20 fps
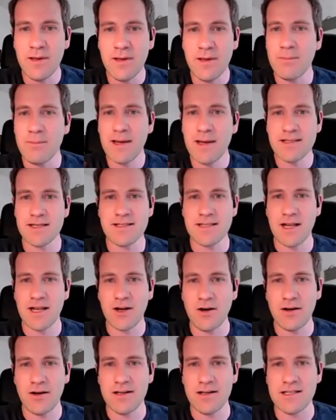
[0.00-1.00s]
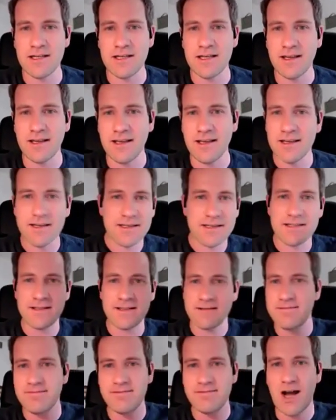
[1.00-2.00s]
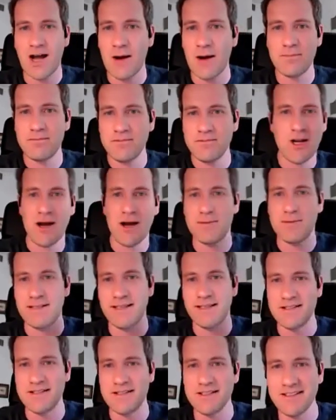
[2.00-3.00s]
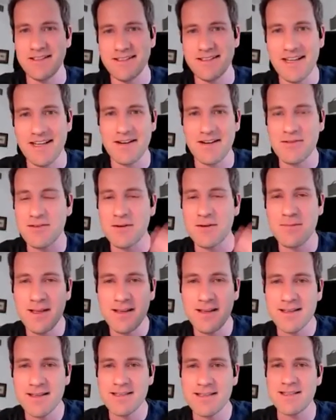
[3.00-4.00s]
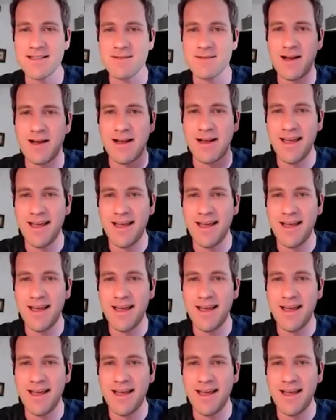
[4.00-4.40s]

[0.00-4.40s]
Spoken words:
meta-psychology is top tier journal. Like for me, this is my